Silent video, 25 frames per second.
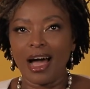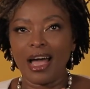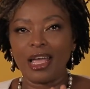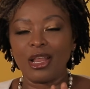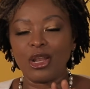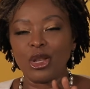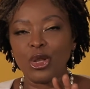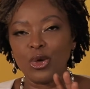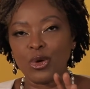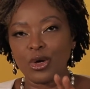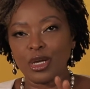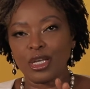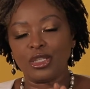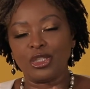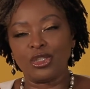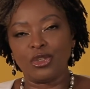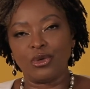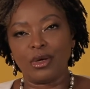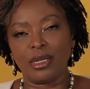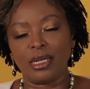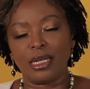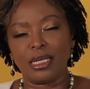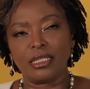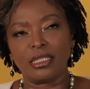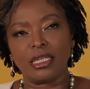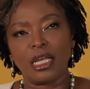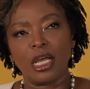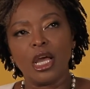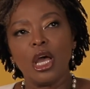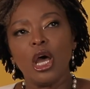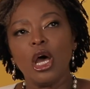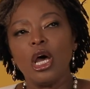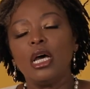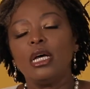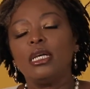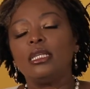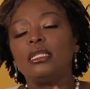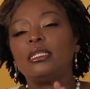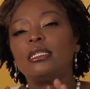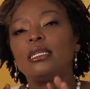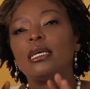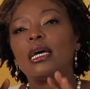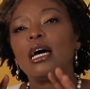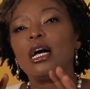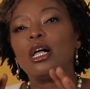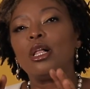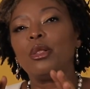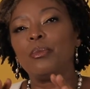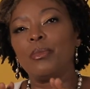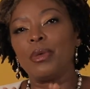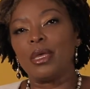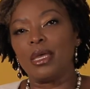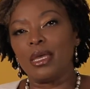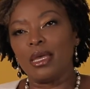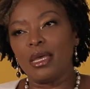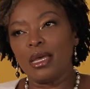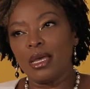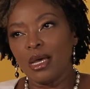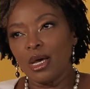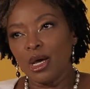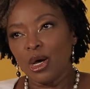I look at you and I say, tell me